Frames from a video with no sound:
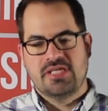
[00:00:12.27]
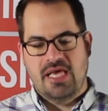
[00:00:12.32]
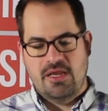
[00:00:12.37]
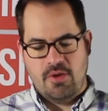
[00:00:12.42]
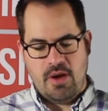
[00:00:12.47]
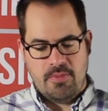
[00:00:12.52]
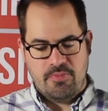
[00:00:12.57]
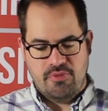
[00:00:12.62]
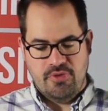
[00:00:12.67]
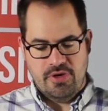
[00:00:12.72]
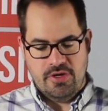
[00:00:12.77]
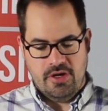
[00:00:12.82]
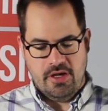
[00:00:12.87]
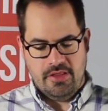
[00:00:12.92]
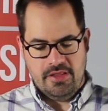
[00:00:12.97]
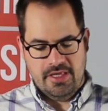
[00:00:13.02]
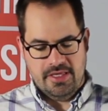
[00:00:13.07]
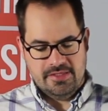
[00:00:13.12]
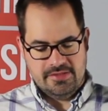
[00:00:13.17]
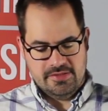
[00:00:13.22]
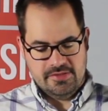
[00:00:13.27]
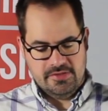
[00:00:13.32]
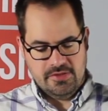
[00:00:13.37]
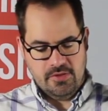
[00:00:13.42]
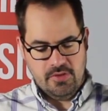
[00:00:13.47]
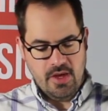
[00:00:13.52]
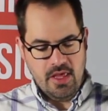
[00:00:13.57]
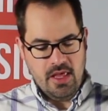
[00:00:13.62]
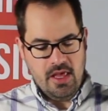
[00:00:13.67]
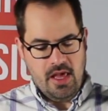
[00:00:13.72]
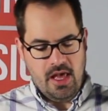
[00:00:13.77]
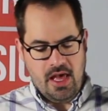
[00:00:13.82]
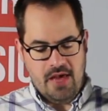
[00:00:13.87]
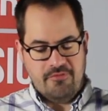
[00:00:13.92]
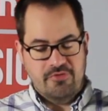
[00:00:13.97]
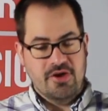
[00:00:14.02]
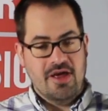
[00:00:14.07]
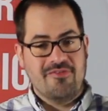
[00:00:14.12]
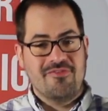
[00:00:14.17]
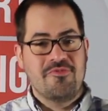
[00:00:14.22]
How do I print on this? And so
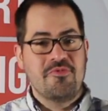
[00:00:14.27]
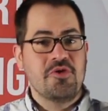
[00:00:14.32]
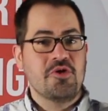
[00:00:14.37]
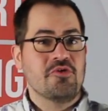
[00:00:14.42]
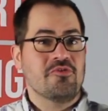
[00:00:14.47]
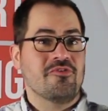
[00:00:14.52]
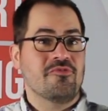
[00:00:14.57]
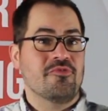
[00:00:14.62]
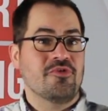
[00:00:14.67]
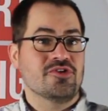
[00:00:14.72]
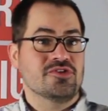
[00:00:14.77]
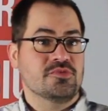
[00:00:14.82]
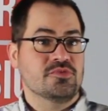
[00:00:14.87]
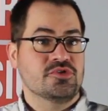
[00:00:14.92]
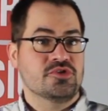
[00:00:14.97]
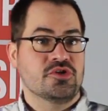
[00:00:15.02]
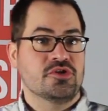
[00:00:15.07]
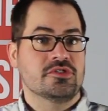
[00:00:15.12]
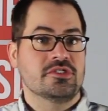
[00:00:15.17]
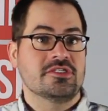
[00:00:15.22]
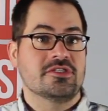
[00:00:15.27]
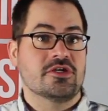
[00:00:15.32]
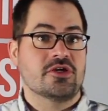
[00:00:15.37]
if you're not familiar with reversible jerseys,